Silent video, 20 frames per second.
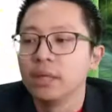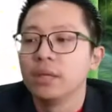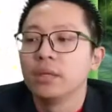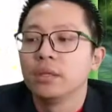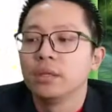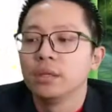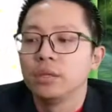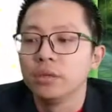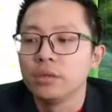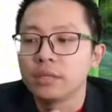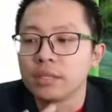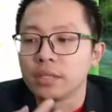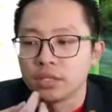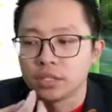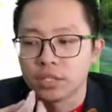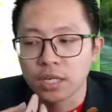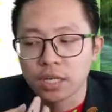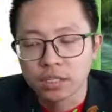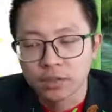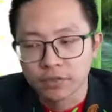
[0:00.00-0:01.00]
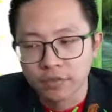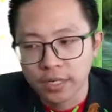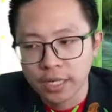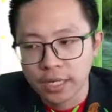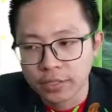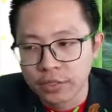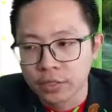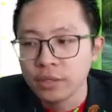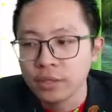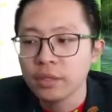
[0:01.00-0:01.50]
Use the charge of
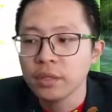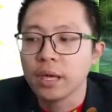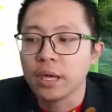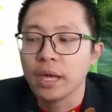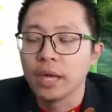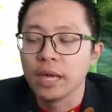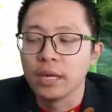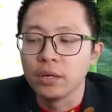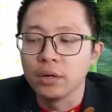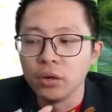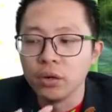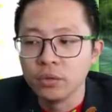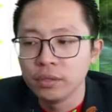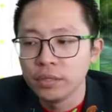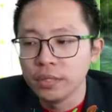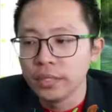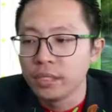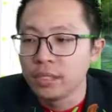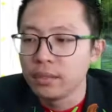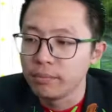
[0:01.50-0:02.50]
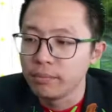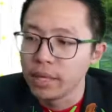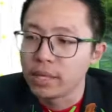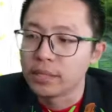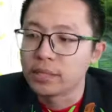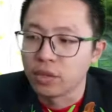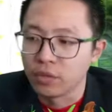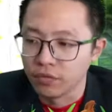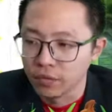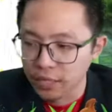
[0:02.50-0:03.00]
electron and only the
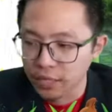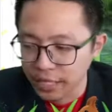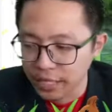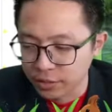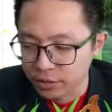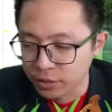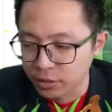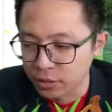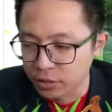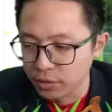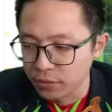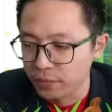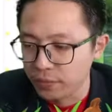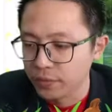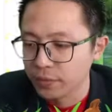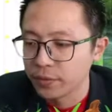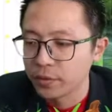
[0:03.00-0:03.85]
mass of electron.